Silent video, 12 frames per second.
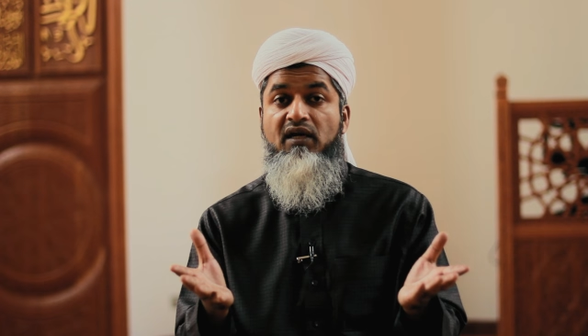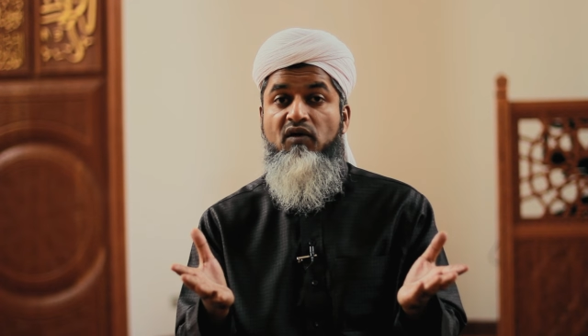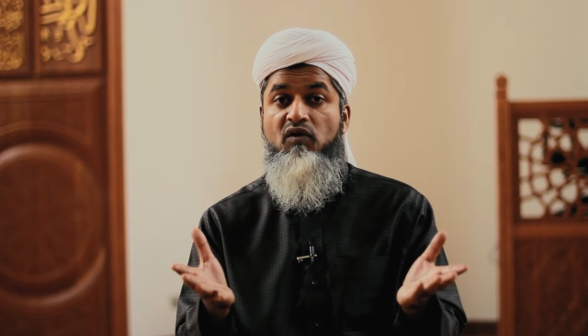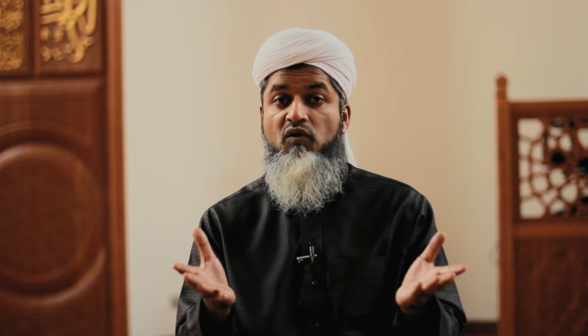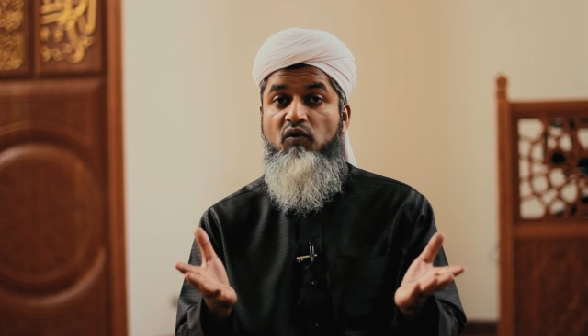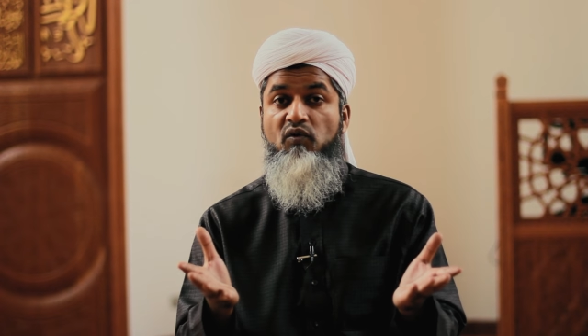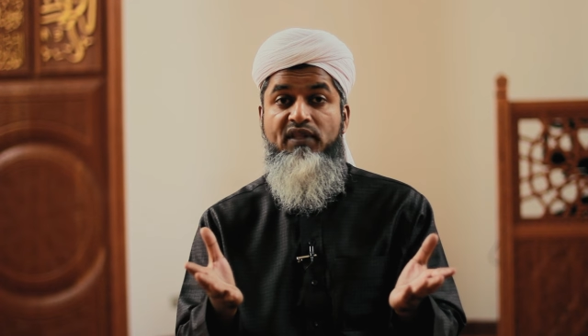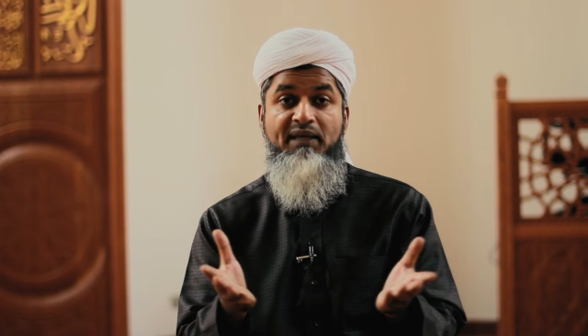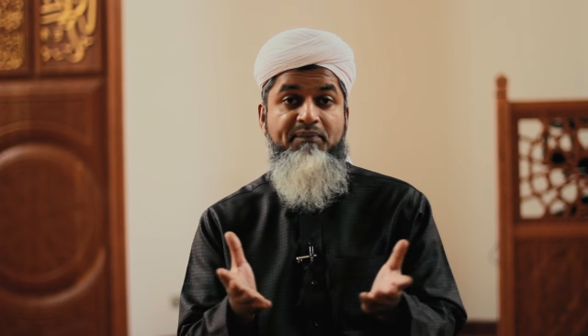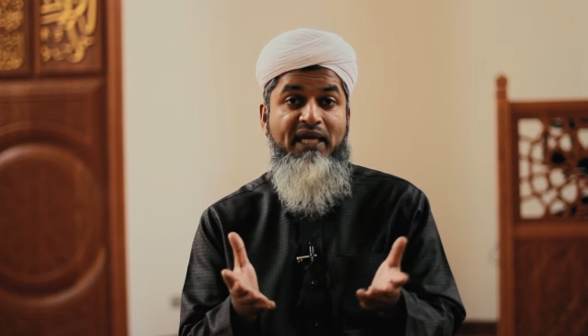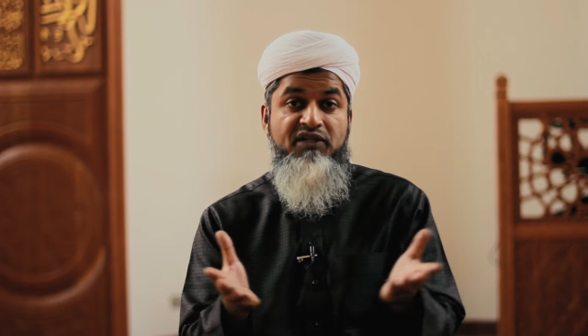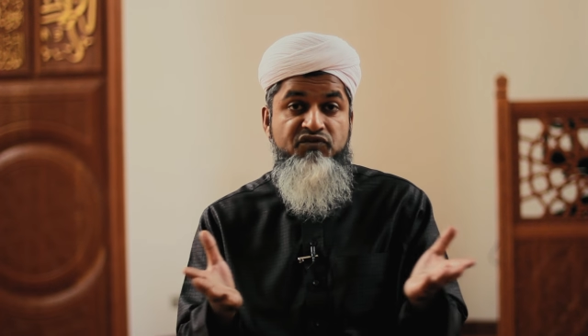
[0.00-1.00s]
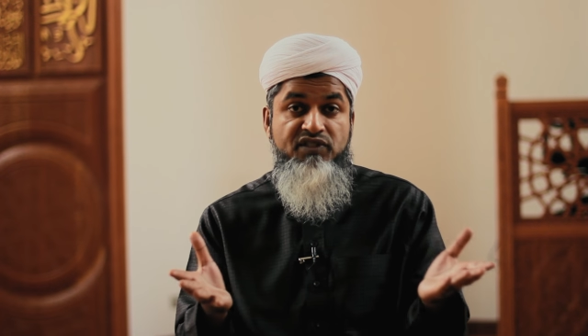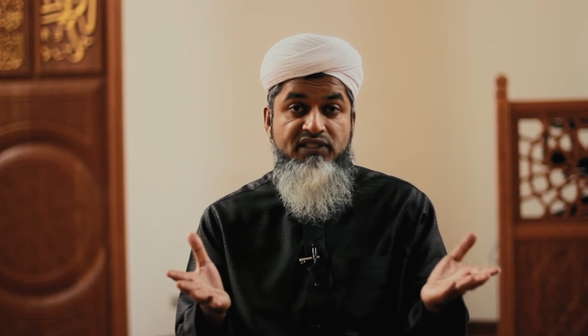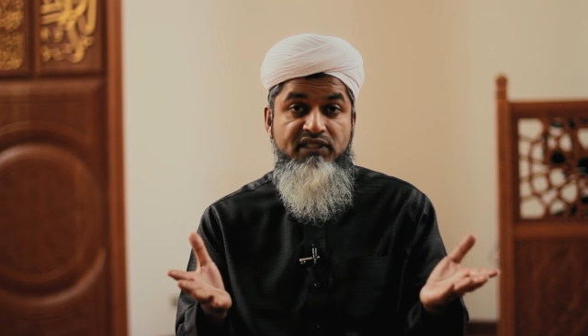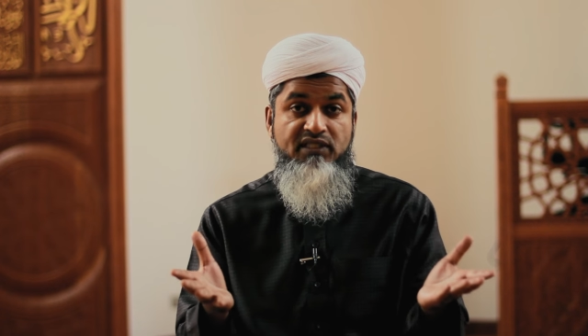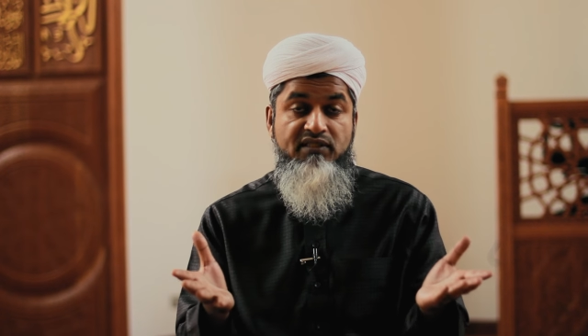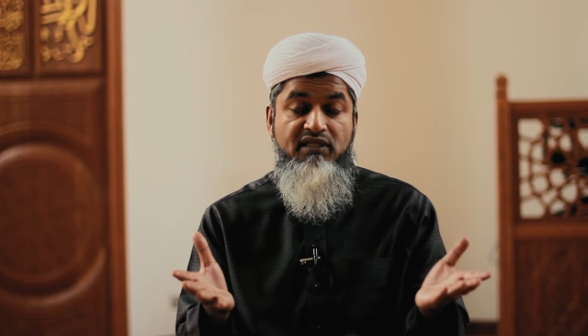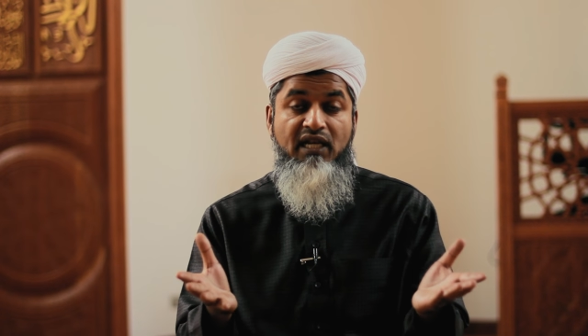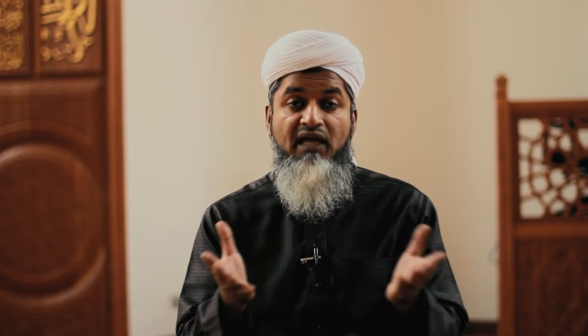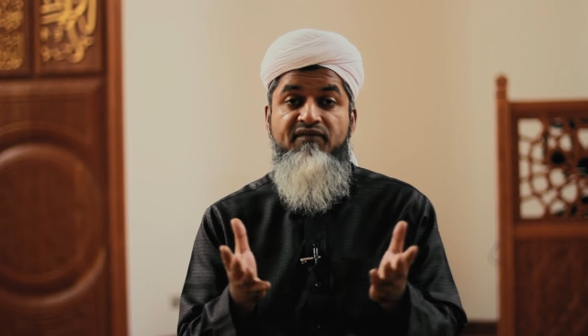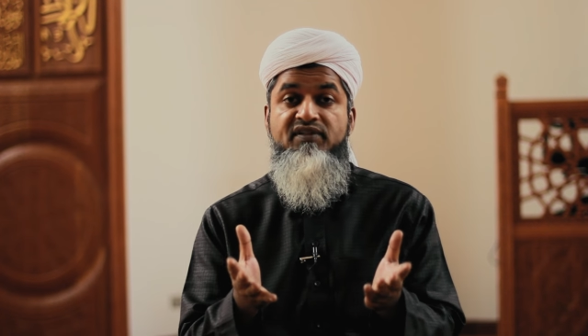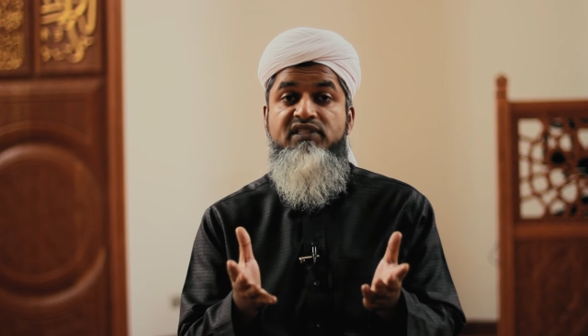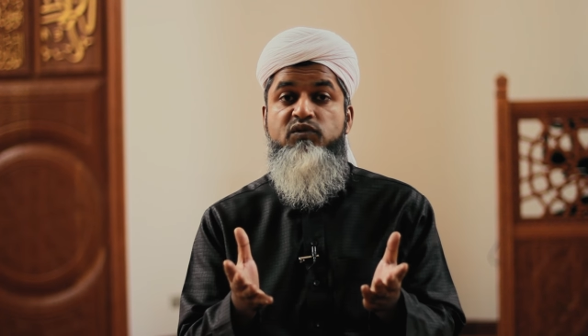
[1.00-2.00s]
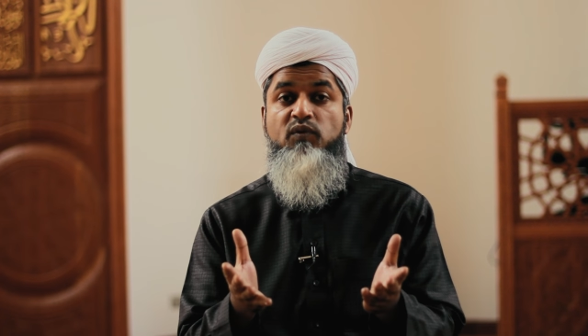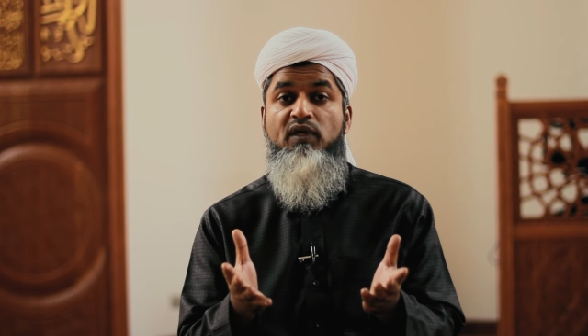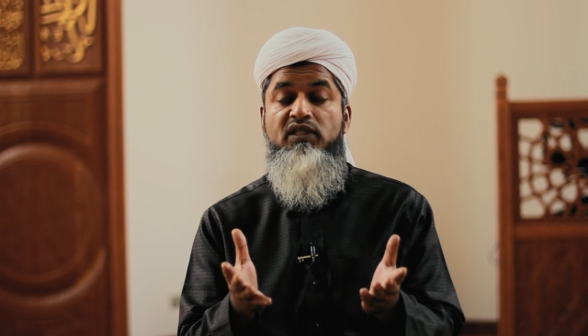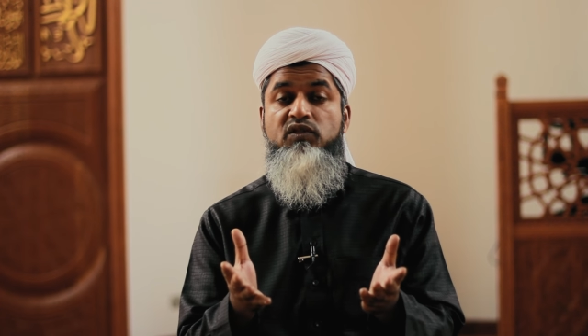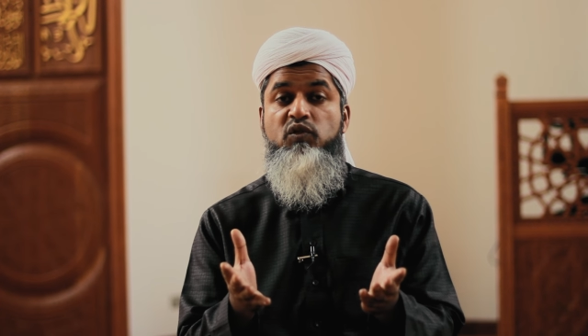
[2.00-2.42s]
or, or they're bedridden. Love is when